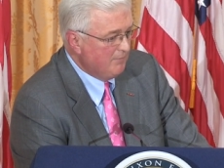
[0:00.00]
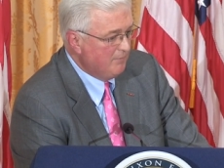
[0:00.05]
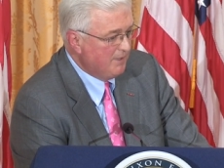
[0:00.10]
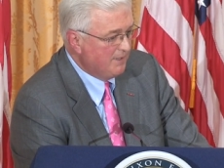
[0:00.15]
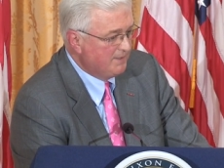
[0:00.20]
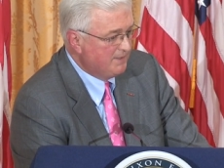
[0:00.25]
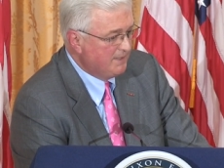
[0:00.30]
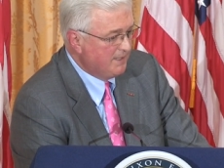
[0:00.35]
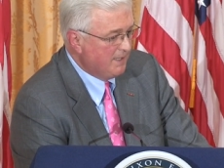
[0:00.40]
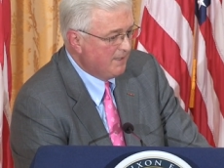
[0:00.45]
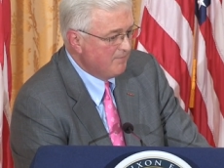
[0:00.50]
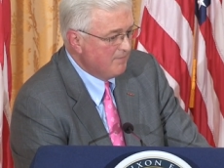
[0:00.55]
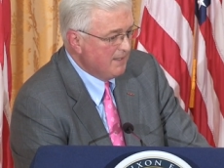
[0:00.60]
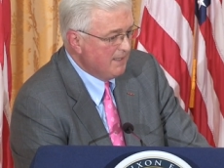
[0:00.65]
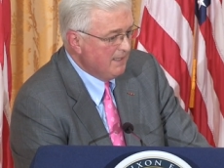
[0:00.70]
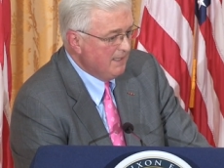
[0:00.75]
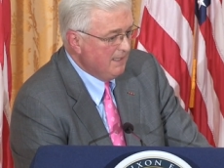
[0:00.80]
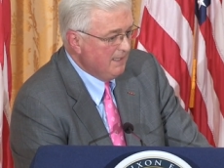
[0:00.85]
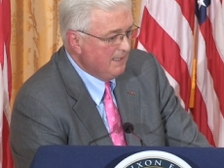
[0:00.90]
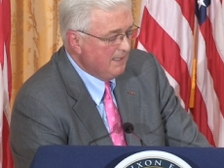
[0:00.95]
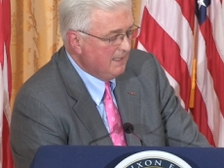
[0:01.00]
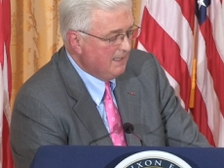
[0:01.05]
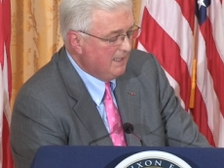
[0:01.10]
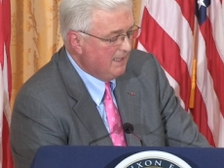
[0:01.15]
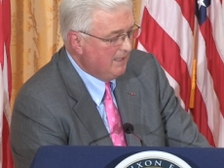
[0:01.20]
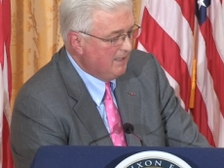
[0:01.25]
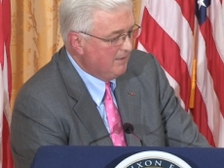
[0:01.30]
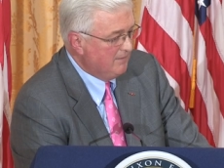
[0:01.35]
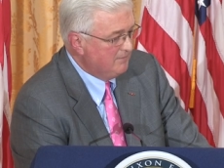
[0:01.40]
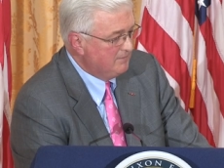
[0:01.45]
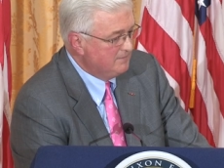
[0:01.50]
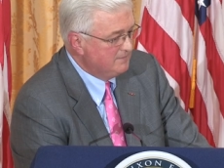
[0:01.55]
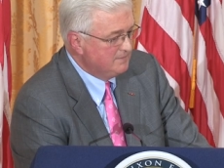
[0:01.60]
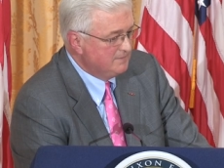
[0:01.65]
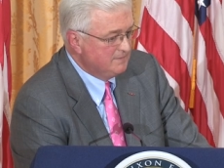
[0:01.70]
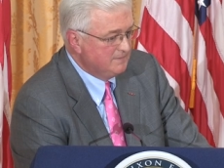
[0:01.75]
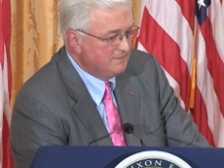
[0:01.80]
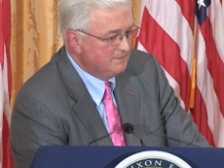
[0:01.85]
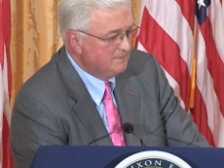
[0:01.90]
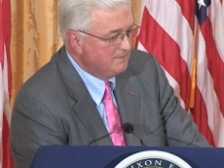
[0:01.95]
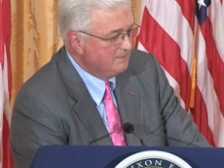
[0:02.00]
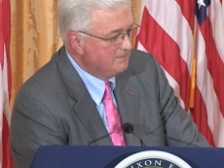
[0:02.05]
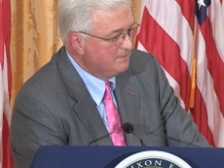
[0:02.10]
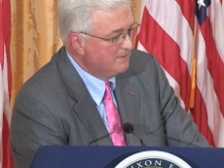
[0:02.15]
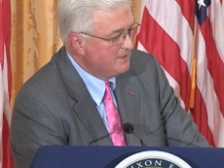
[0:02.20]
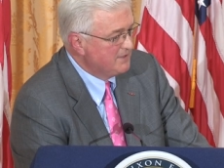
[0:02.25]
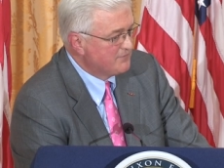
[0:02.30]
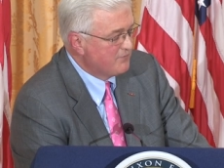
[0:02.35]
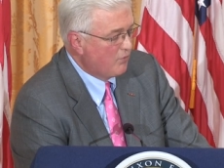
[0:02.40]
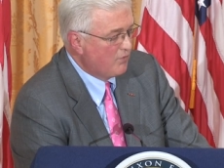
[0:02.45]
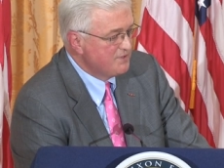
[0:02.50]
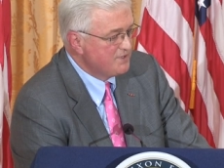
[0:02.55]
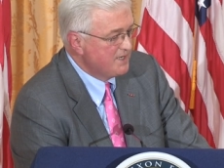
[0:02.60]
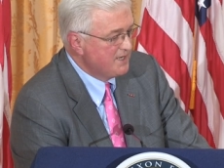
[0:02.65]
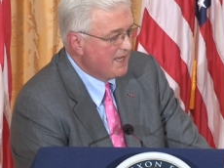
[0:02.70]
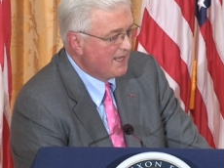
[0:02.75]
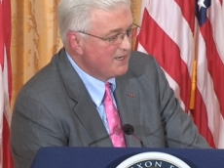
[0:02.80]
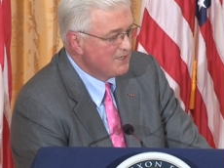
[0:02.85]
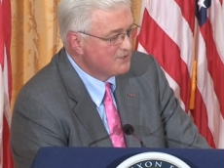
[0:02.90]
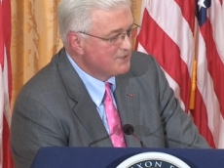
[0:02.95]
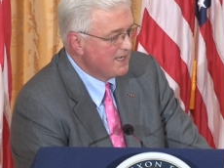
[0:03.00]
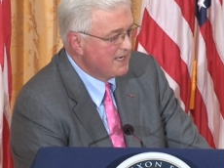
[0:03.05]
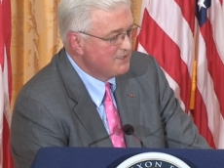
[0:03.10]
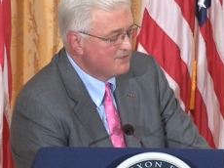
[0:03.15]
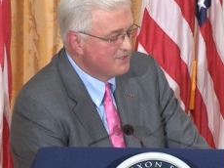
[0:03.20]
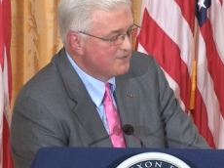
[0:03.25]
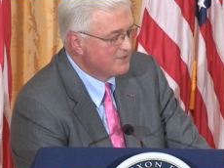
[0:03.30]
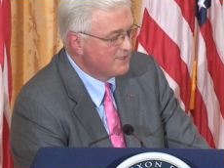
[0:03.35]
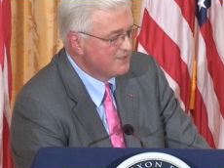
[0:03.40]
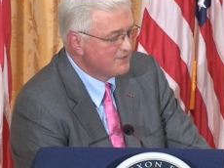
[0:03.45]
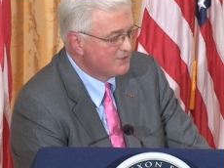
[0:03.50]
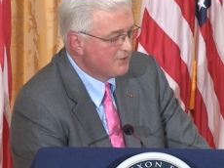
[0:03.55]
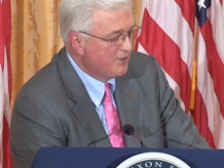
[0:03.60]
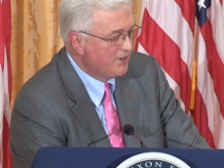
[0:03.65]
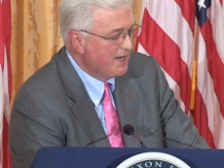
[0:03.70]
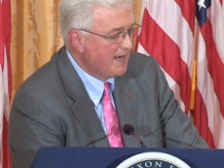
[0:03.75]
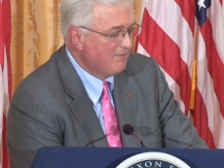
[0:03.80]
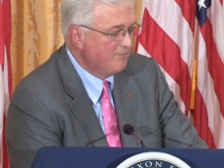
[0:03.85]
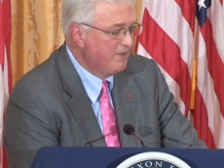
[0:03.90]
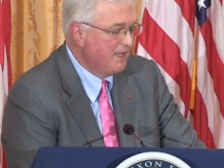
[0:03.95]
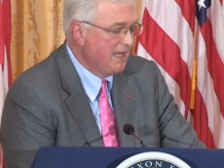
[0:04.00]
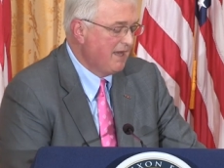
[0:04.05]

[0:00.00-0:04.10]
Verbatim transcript: But uh, uh, as far as the United States is concerned, I've,